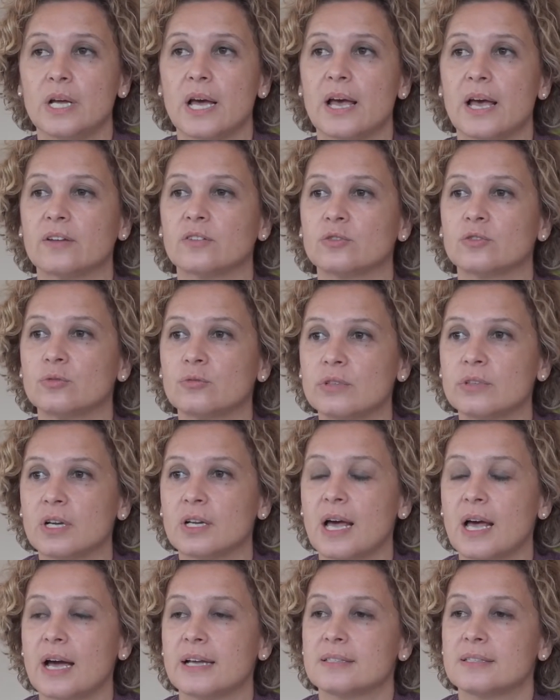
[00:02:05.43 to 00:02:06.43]
has to
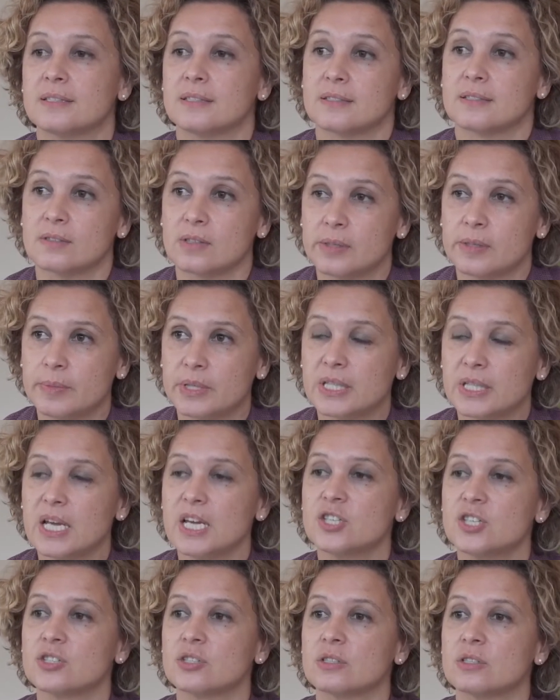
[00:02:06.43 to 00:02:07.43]
realize its
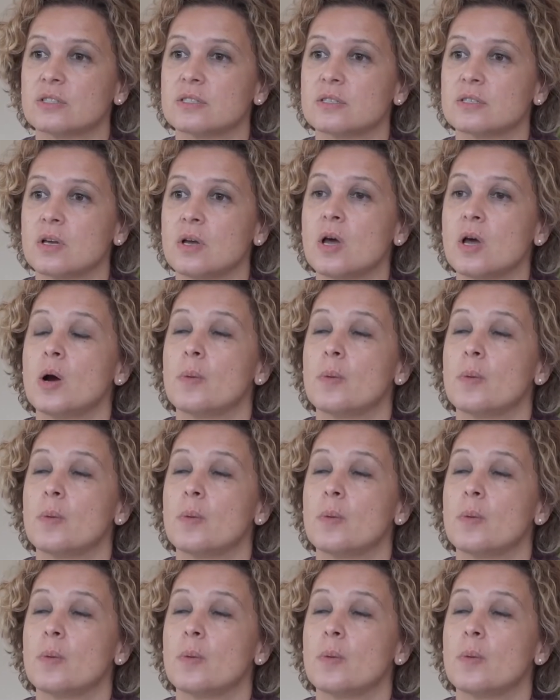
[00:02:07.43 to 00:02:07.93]
limitations,